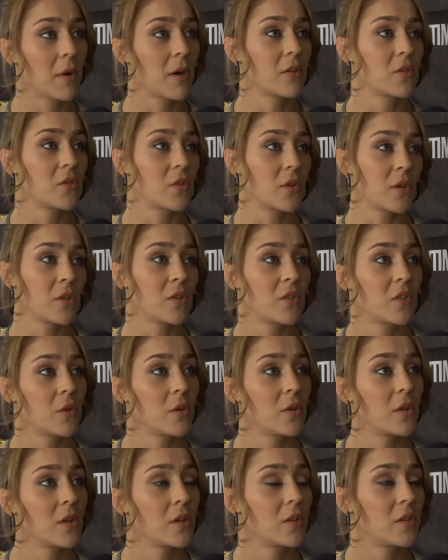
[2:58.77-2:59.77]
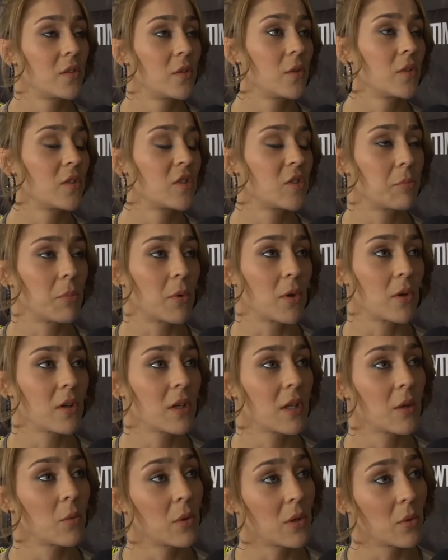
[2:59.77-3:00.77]
are drawn to the to the
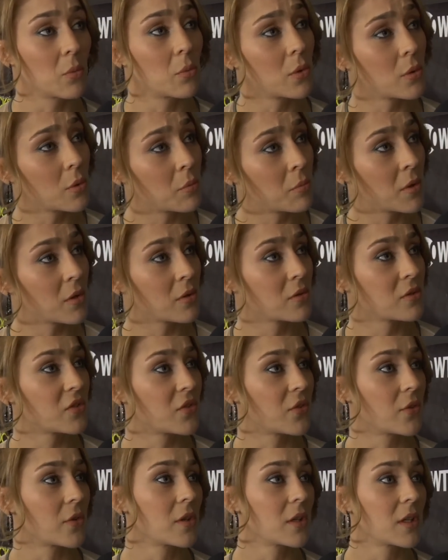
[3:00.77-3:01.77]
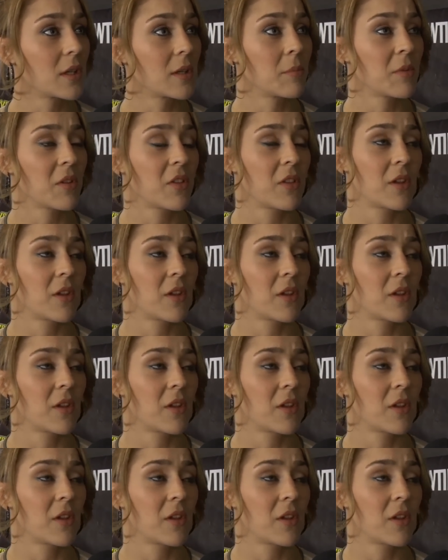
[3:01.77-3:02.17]
sport and we're role models for them, I